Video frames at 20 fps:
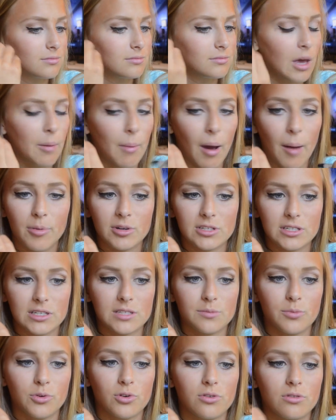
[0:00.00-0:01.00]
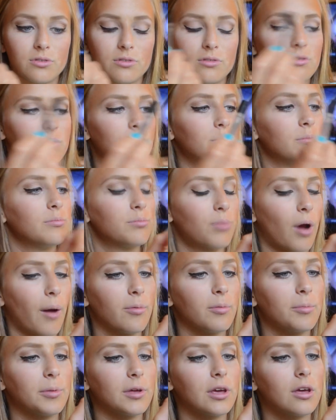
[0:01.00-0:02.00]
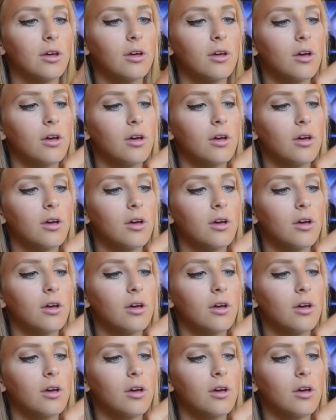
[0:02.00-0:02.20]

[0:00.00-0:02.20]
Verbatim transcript: Am I predictable? Probably.